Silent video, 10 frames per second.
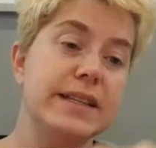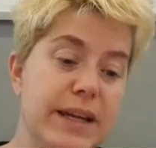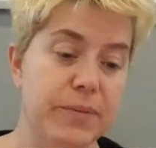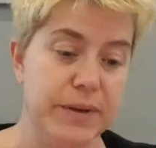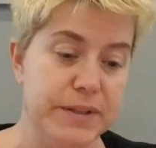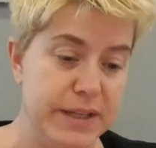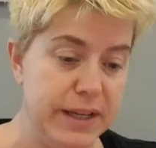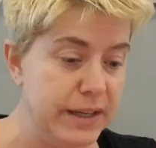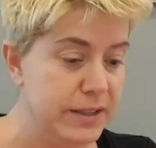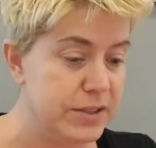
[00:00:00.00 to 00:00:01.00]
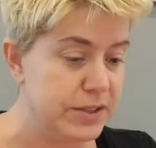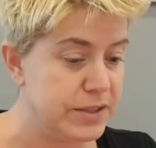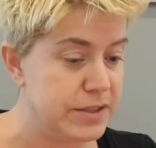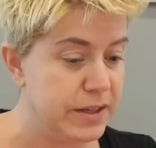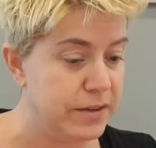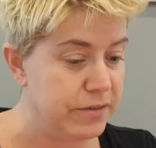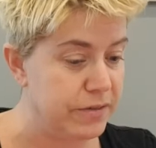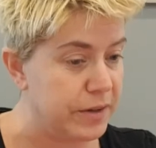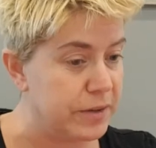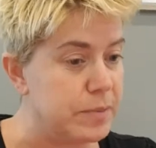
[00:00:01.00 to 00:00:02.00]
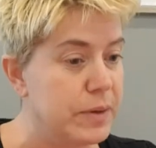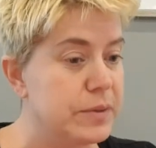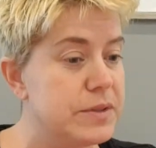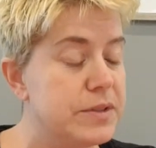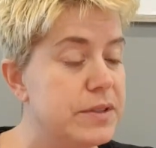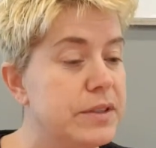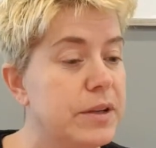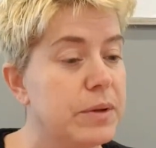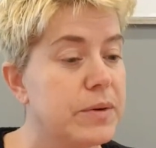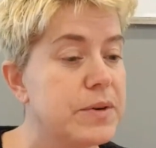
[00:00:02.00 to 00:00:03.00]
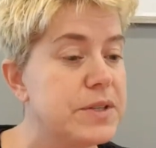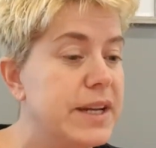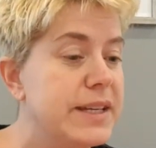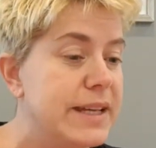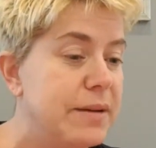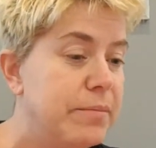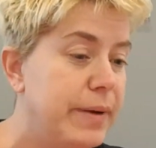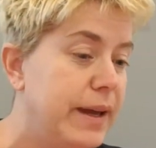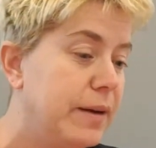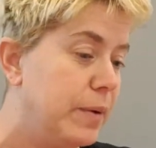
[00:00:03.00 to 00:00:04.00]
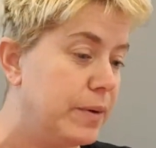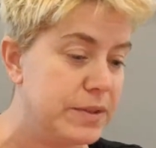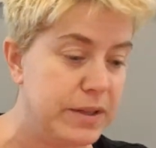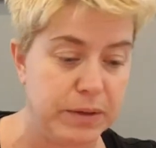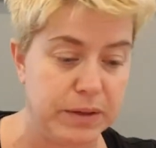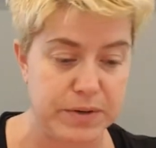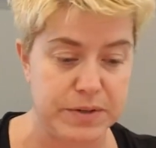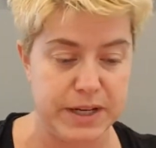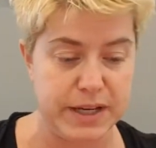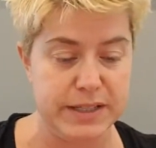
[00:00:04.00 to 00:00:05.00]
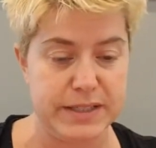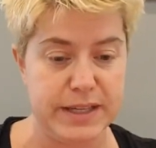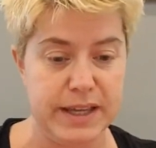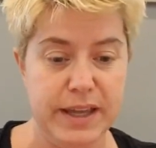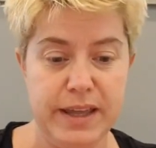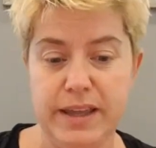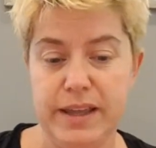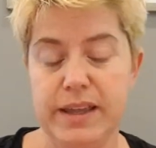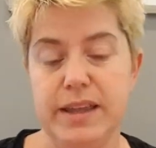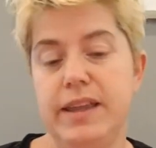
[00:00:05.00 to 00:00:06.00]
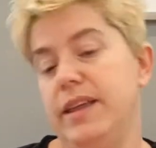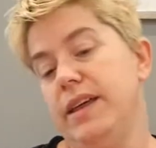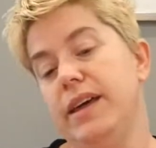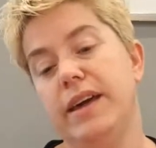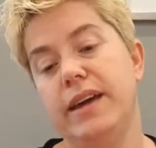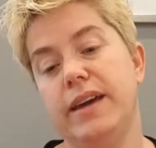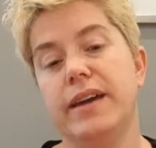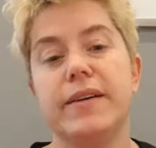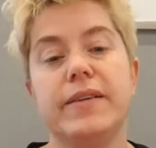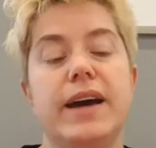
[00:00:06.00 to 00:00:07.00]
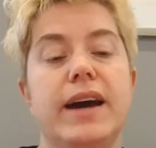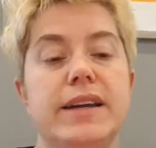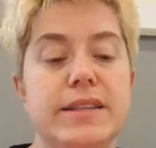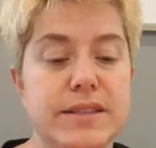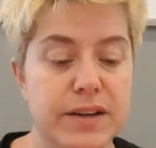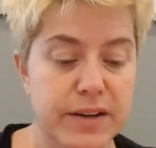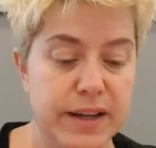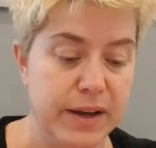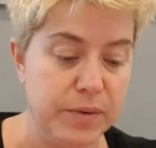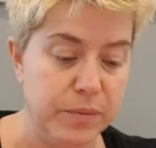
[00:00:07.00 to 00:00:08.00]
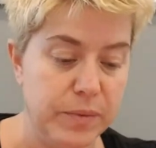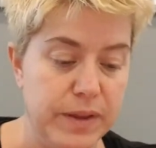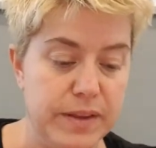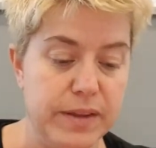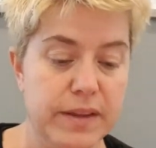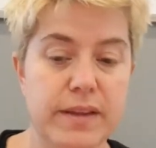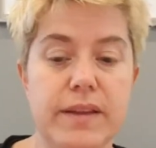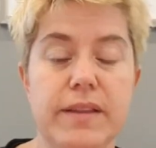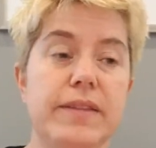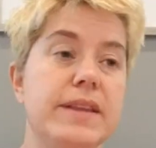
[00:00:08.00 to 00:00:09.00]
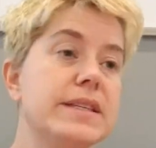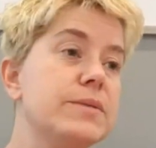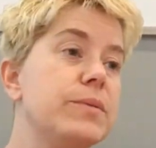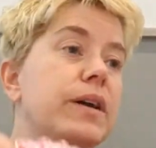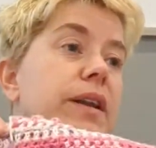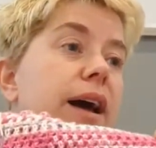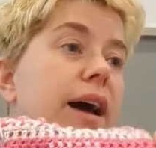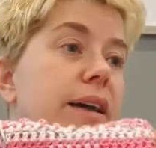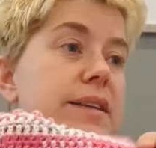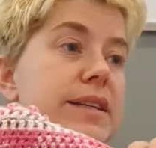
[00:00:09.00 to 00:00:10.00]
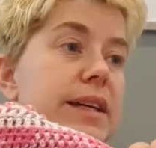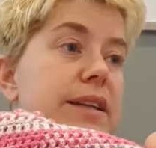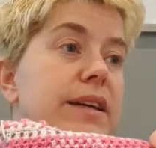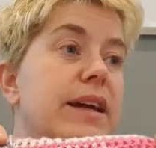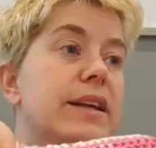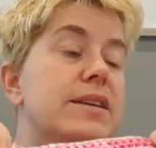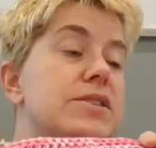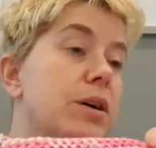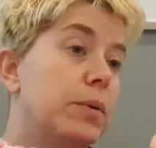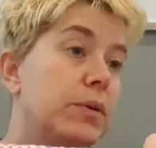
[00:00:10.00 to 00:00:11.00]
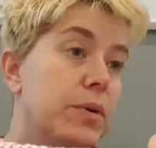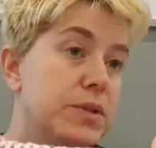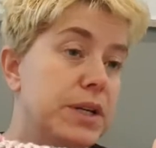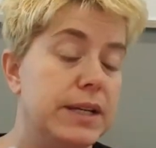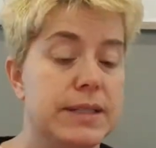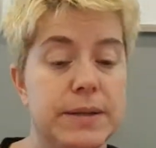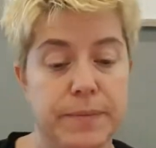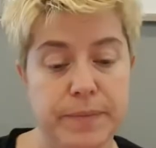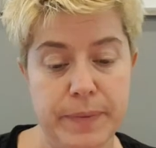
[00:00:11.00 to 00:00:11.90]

as I want it, just front post double crochets and back post double crochets. I start out with this one I did in double crochets.